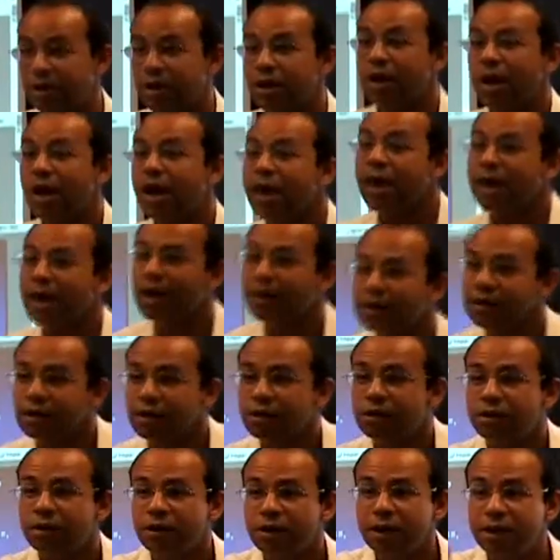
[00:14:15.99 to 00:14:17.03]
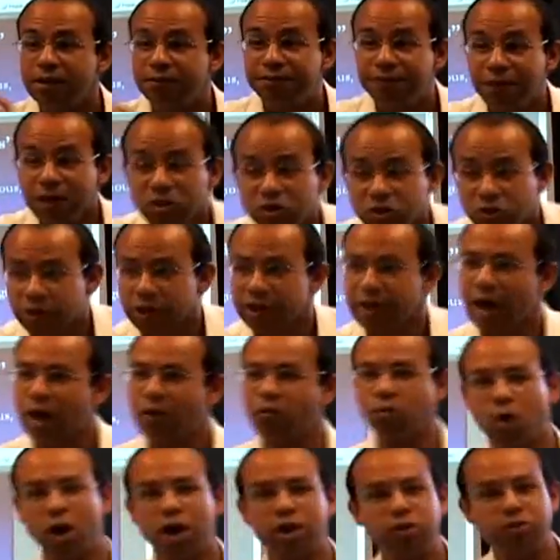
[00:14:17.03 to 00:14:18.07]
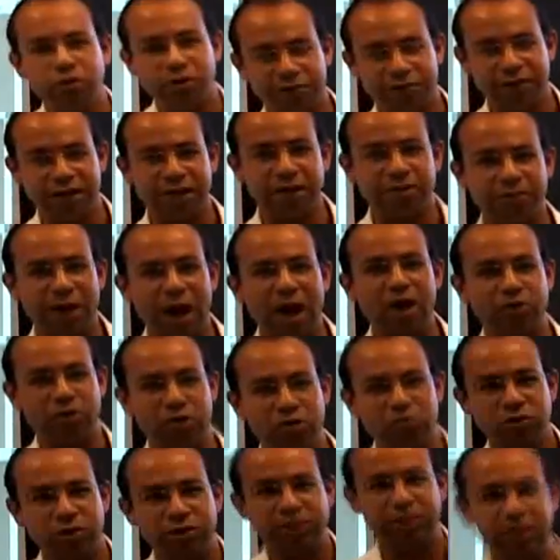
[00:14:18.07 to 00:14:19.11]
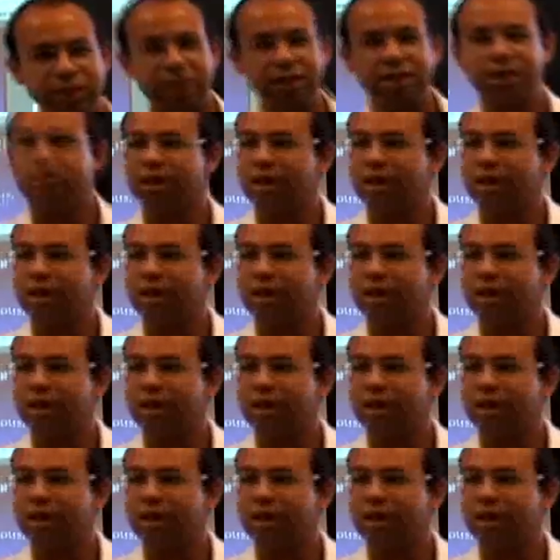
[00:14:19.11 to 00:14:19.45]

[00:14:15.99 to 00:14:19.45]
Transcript: And eventually, I want you to think about unity